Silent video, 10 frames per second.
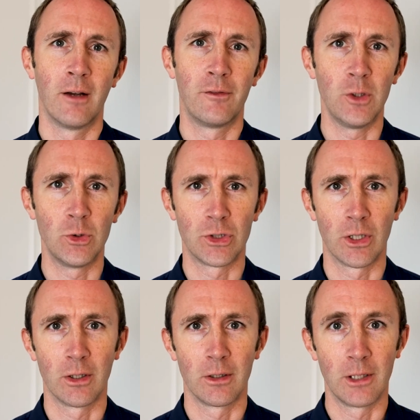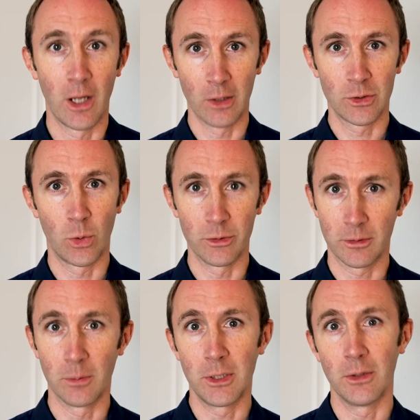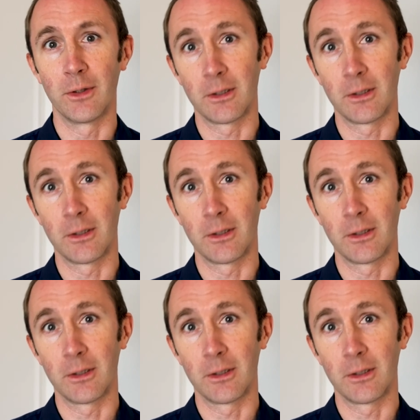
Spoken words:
a future large quantum computer